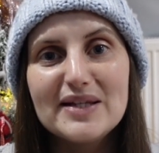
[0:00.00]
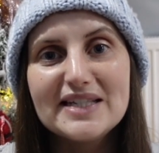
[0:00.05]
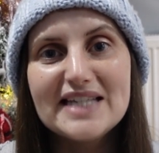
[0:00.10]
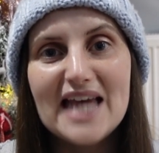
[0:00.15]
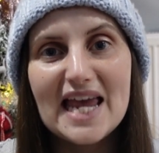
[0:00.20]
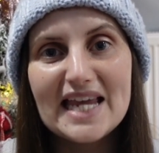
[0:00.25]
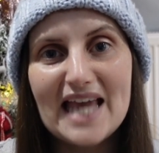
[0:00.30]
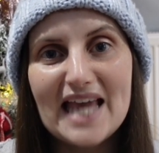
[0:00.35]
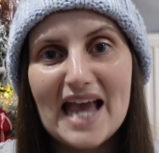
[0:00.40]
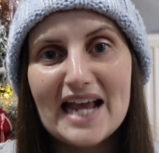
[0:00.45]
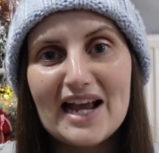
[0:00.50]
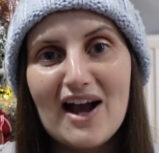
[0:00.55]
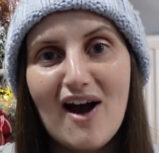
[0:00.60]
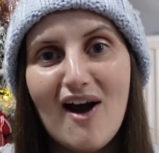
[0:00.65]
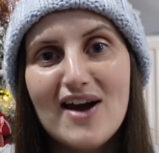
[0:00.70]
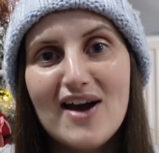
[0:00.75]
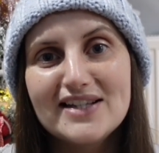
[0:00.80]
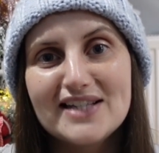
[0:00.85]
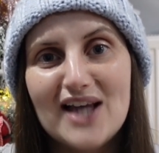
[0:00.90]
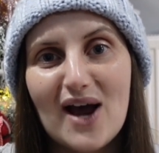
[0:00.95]
Take care
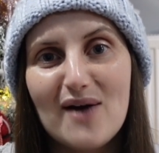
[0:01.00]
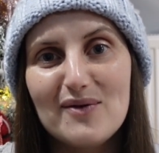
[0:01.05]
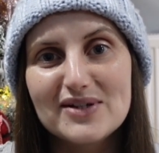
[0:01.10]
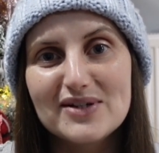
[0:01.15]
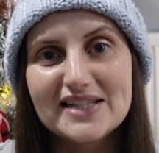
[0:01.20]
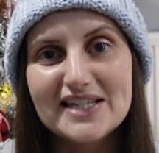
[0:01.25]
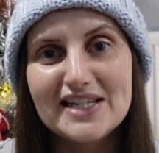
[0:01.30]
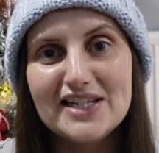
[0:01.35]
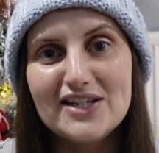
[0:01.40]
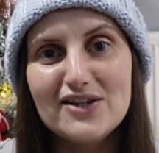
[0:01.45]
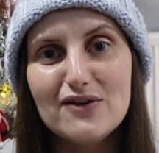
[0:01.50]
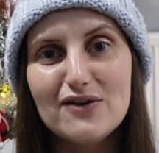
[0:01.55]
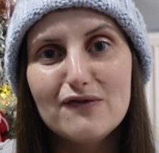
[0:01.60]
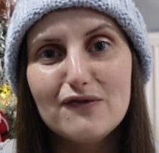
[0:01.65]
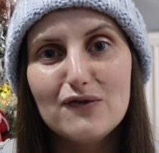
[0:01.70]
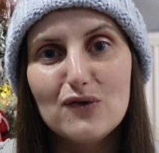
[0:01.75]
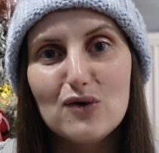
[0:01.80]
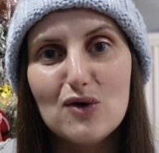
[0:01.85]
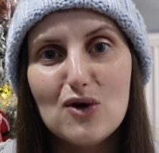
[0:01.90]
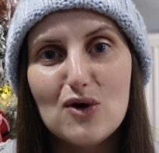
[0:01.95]
guys, I will see you
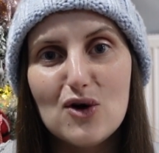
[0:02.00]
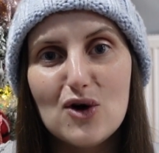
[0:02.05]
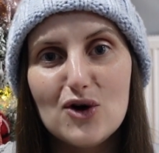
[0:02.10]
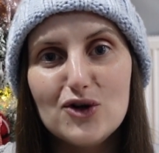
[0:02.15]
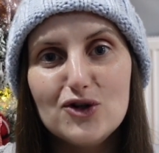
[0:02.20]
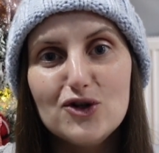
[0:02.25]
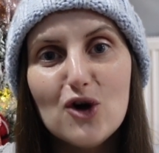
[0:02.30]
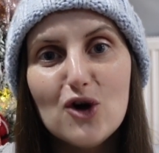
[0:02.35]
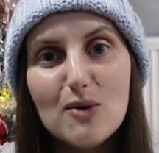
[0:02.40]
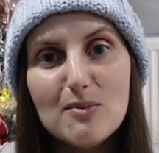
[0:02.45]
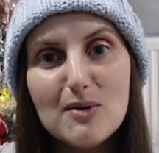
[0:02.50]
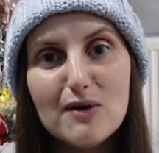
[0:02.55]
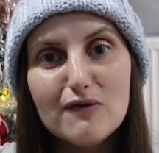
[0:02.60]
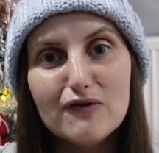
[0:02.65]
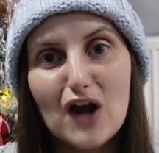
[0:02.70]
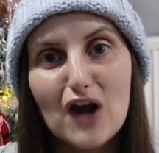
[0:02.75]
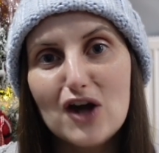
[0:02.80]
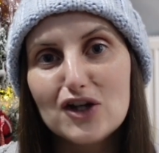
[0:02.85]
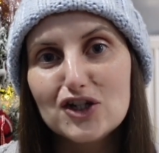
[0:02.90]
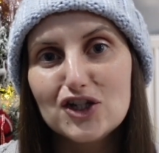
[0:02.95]
for normal
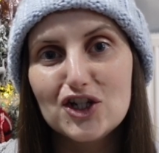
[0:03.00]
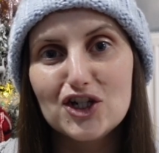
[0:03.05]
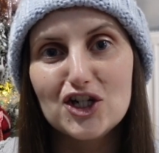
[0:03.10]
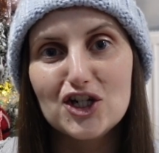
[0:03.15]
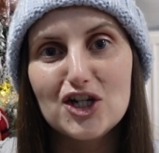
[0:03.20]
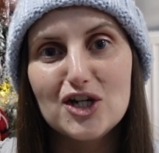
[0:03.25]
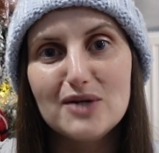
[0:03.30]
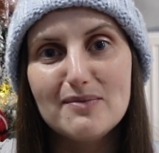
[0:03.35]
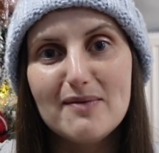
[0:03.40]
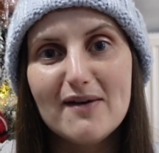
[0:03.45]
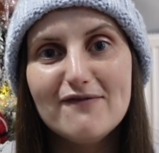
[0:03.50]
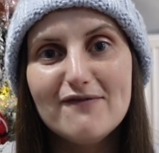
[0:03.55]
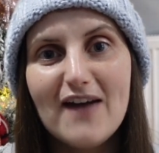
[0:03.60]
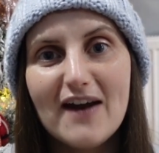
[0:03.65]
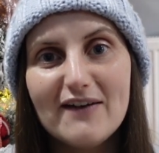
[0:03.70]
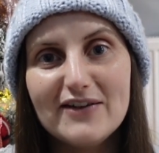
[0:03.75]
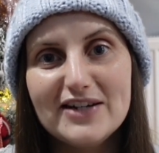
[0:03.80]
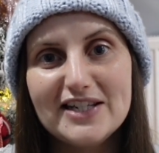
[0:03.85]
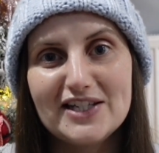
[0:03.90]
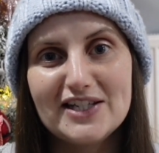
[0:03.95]
Flosstube
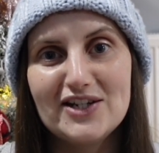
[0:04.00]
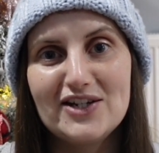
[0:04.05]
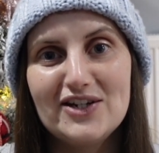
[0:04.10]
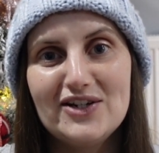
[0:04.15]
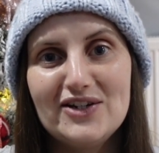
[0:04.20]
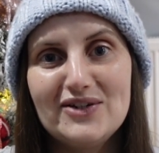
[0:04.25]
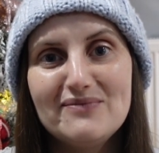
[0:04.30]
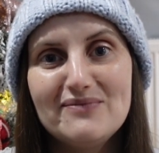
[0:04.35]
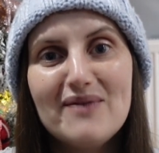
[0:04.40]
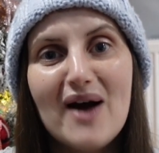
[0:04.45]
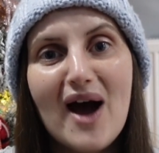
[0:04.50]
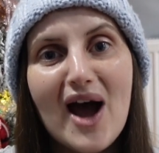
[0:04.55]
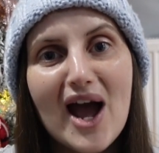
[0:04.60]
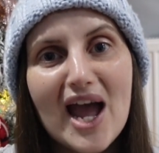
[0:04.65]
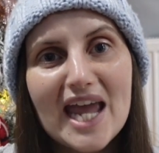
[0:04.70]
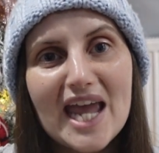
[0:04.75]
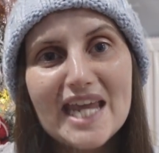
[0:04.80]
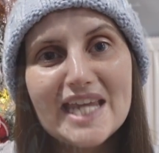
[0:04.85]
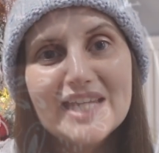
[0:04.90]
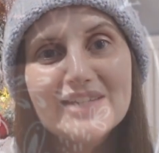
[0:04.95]
very soon.
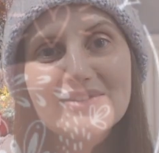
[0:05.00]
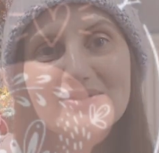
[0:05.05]
Bye!